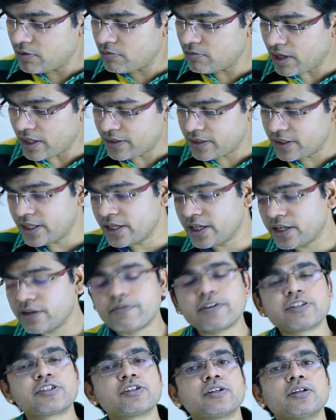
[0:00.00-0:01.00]
rather than
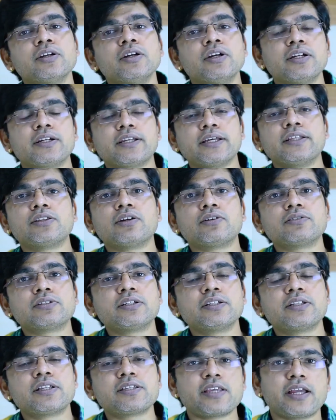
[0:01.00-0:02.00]
investing
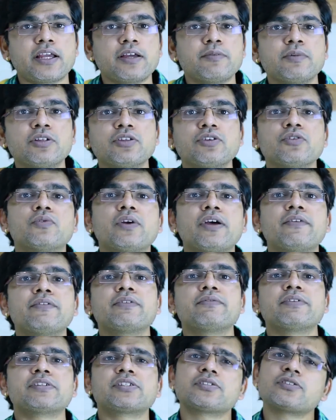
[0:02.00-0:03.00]
10,000 in the second month, you would have
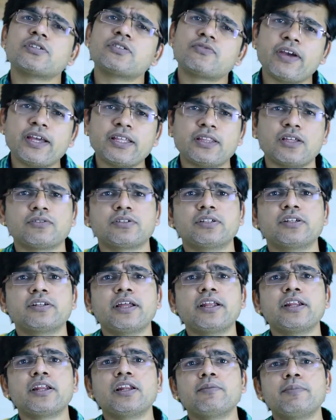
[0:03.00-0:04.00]
invested just
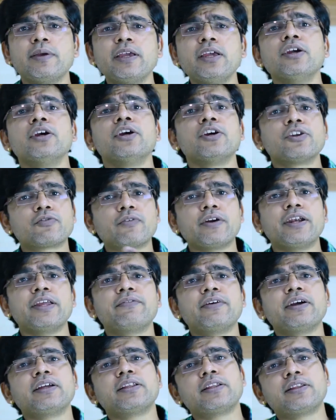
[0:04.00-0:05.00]
5,000, then it will be
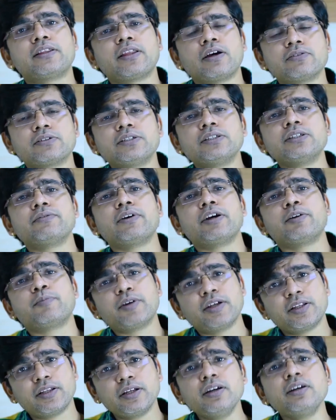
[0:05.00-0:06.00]
25,000 divided
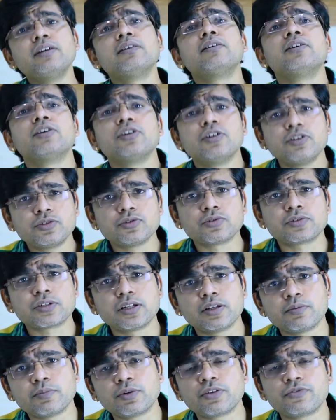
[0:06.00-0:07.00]
by the
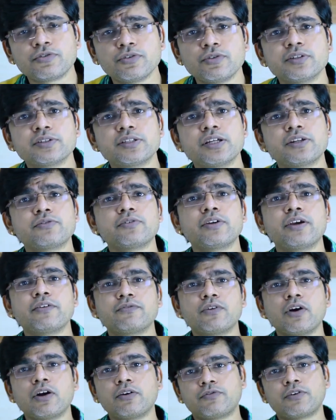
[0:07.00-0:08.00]
total number of units that you would
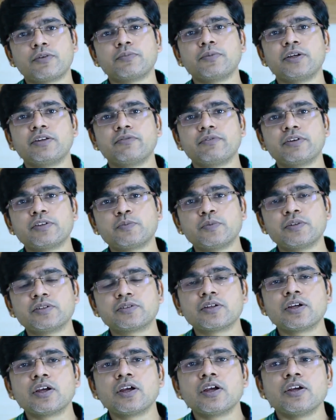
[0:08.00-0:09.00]
have got from the
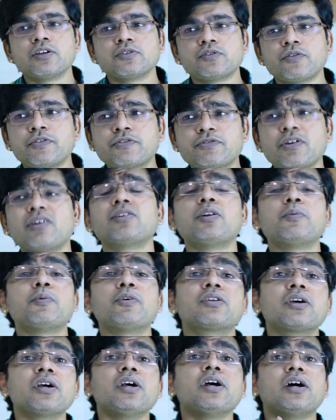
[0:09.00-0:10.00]
investments. So we've talked
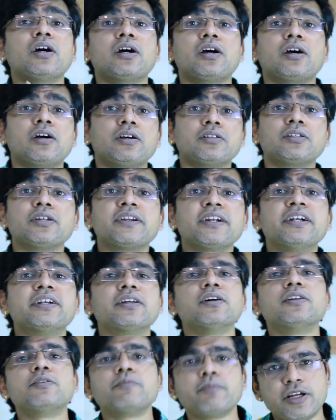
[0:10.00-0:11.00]
about the
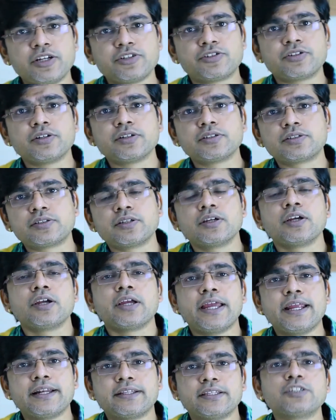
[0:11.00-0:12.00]
return measures
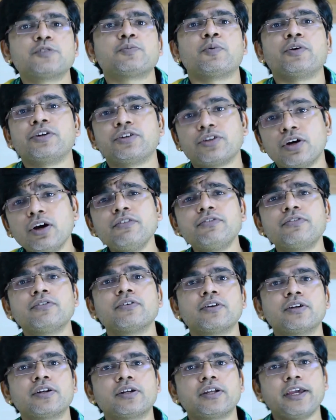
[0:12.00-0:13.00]
at this point
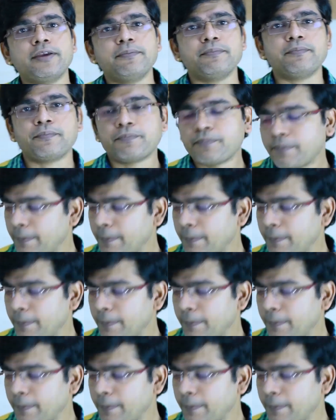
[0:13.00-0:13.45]
of time.